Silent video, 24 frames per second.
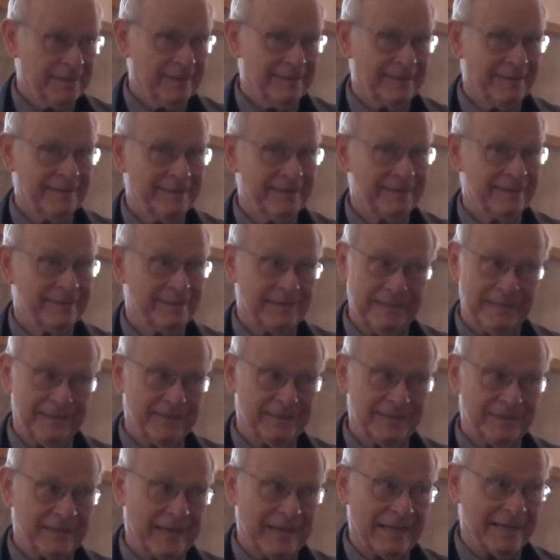it isn't an
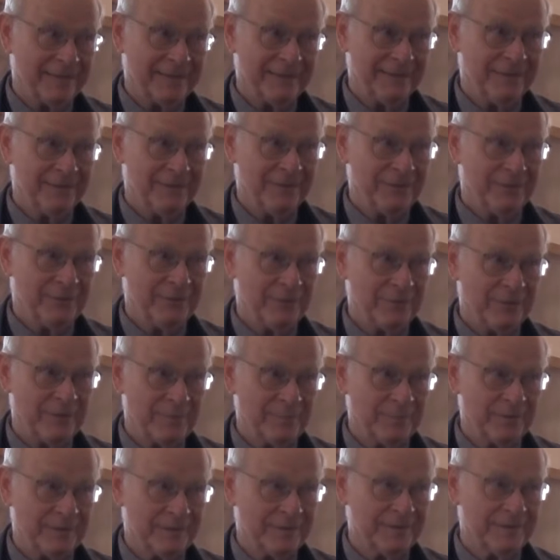exact
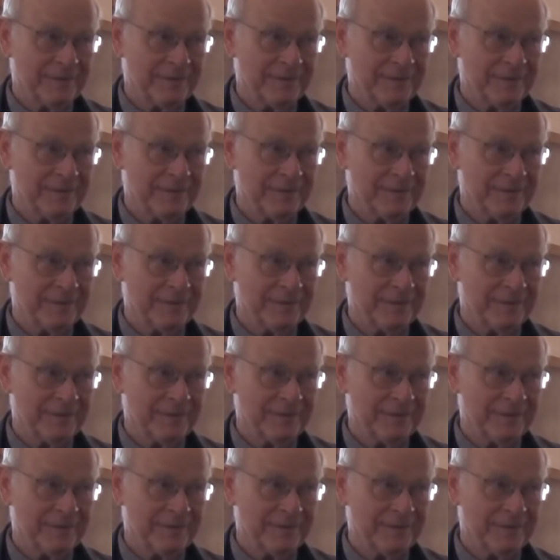replica.